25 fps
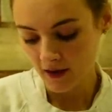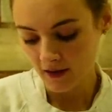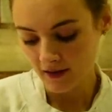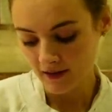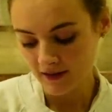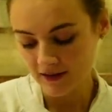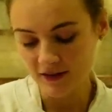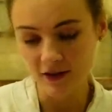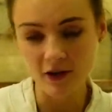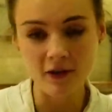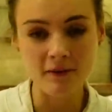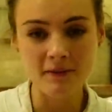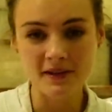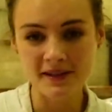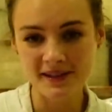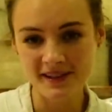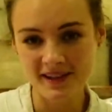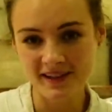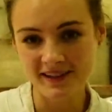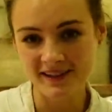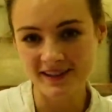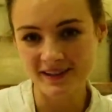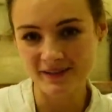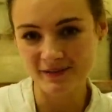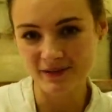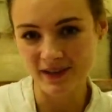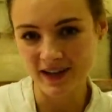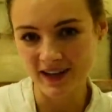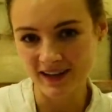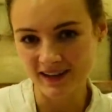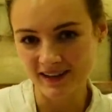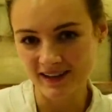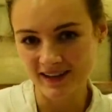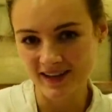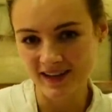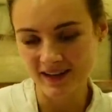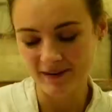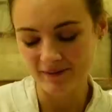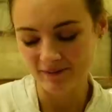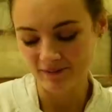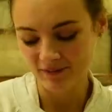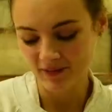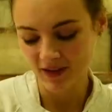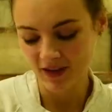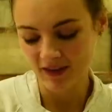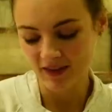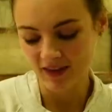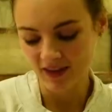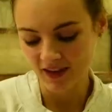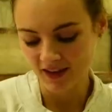So I'm excited for next year.
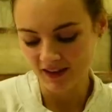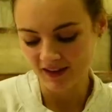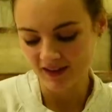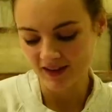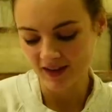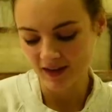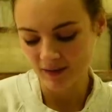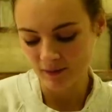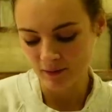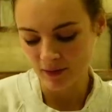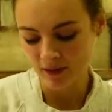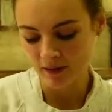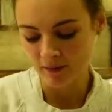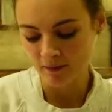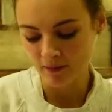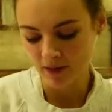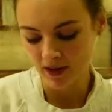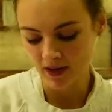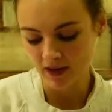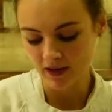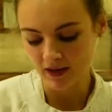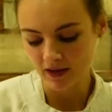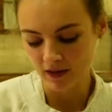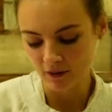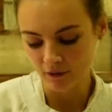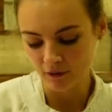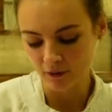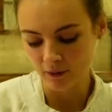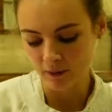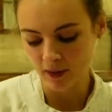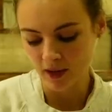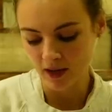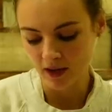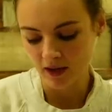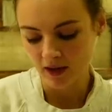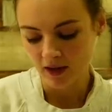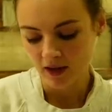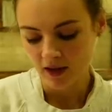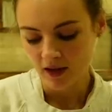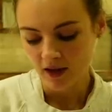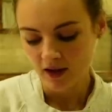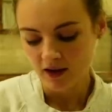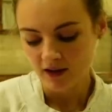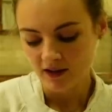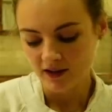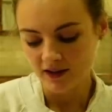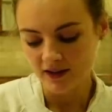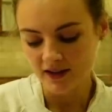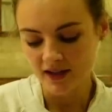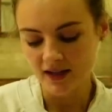I think it's going to be a big year for me.
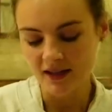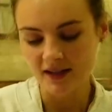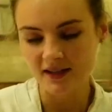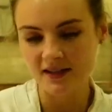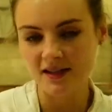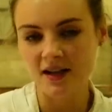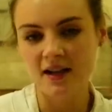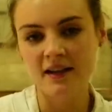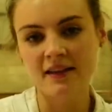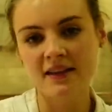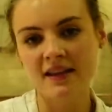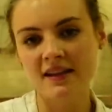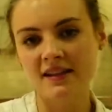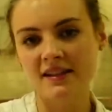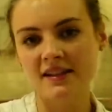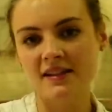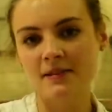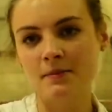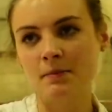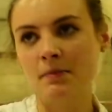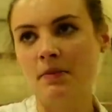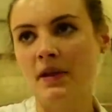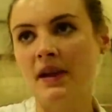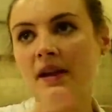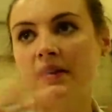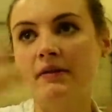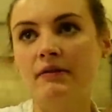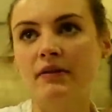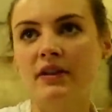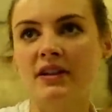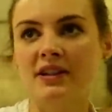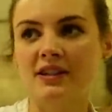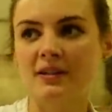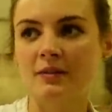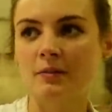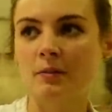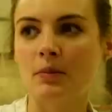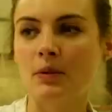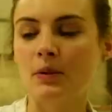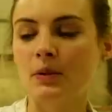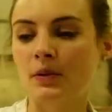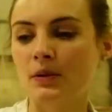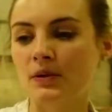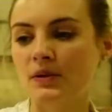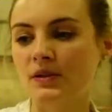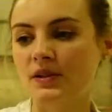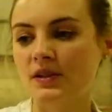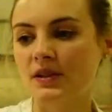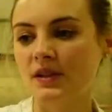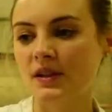She said it's like there's this big vision
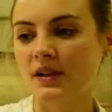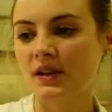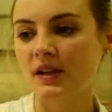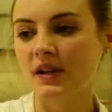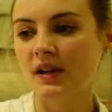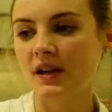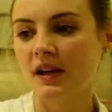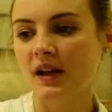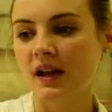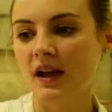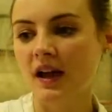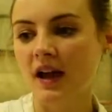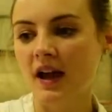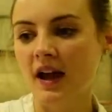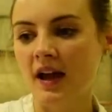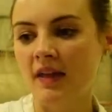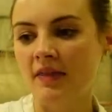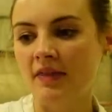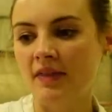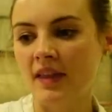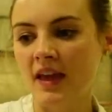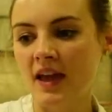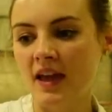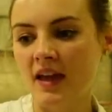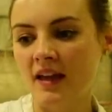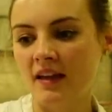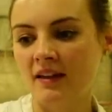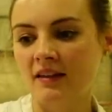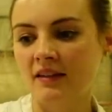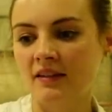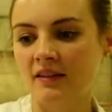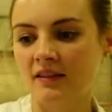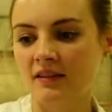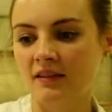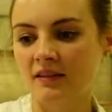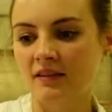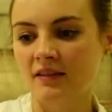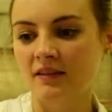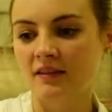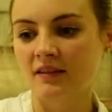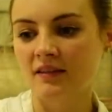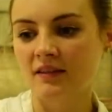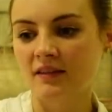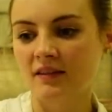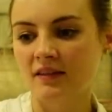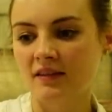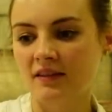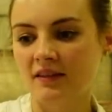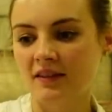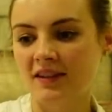board. And then
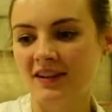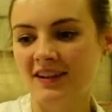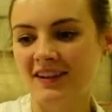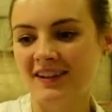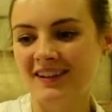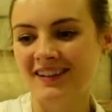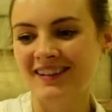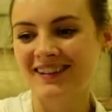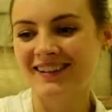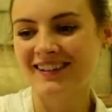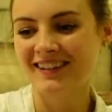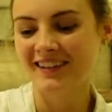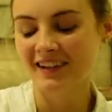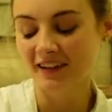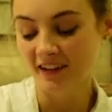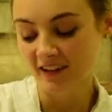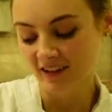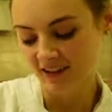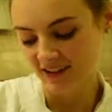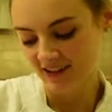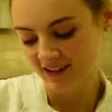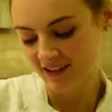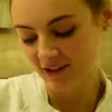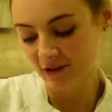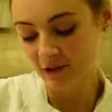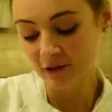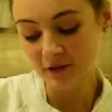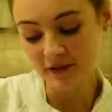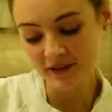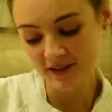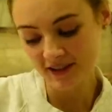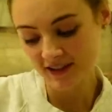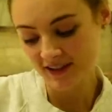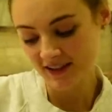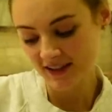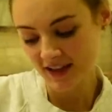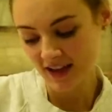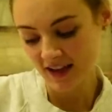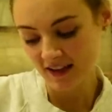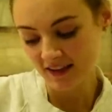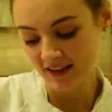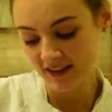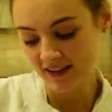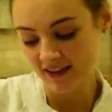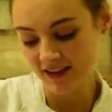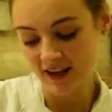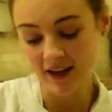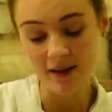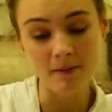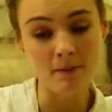she also said
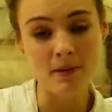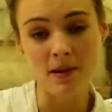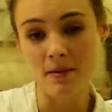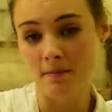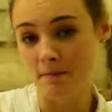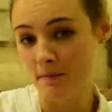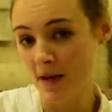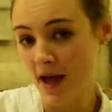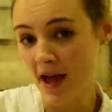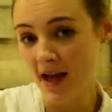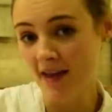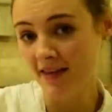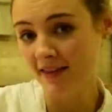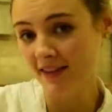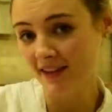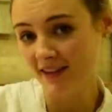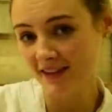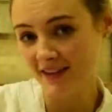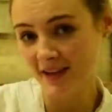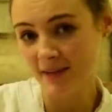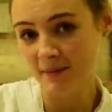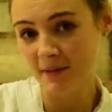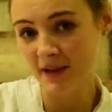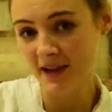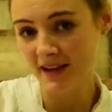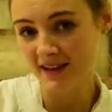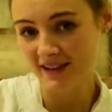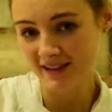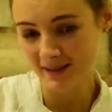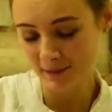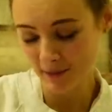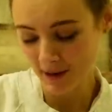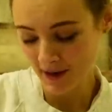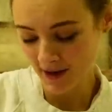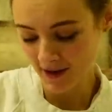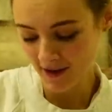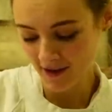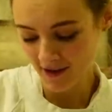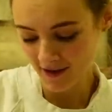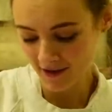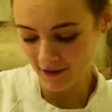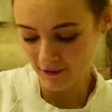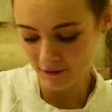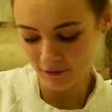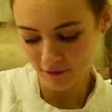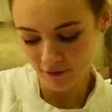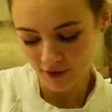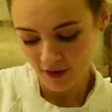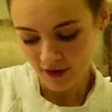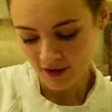there's going to be a man that's coming into my
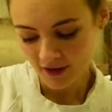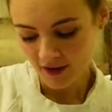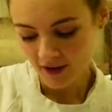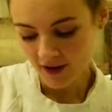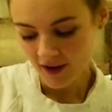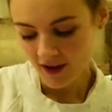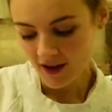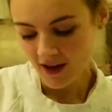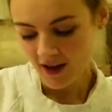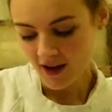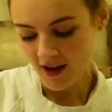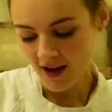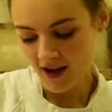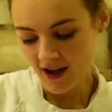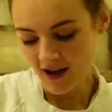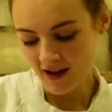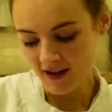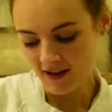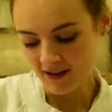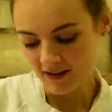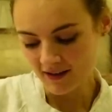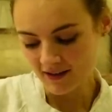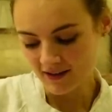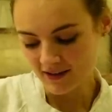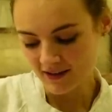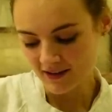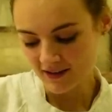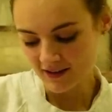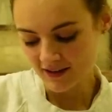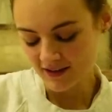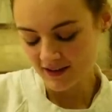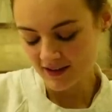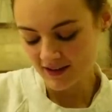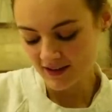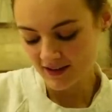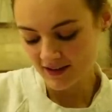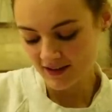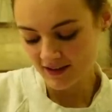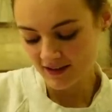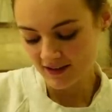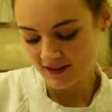life, and